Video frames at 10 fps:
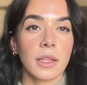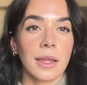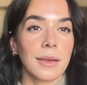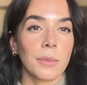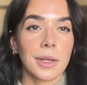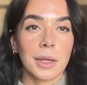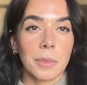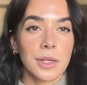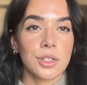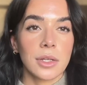than what I
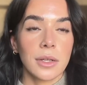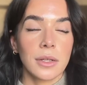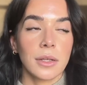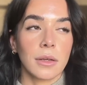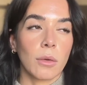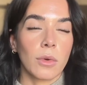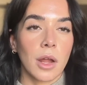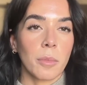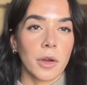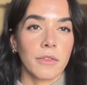budgeted. We're
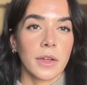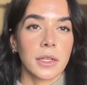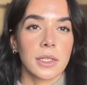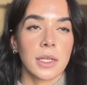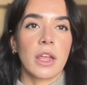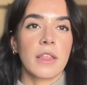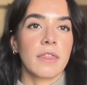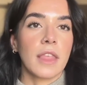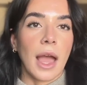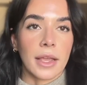not perfect.
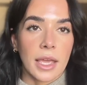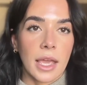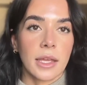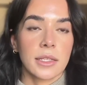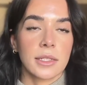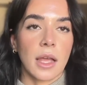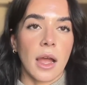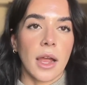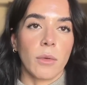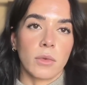In that case,
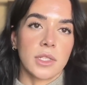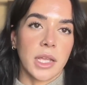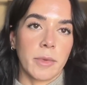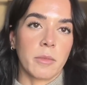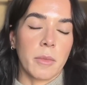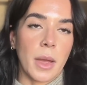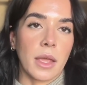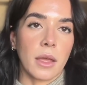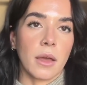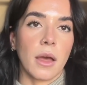I will supplement my
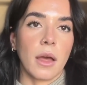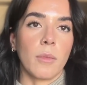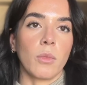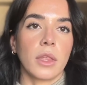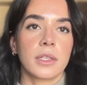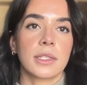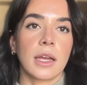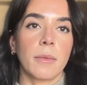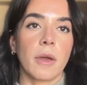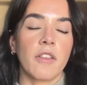income with
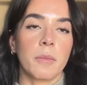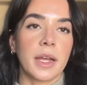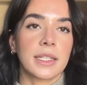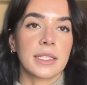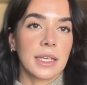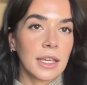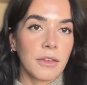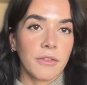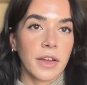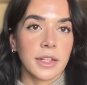some of my
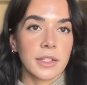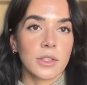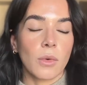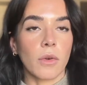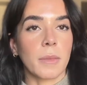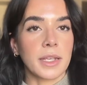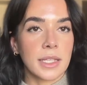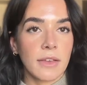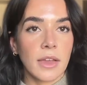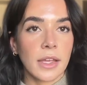sinking funds or my
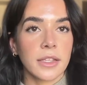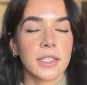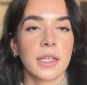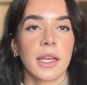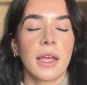savings.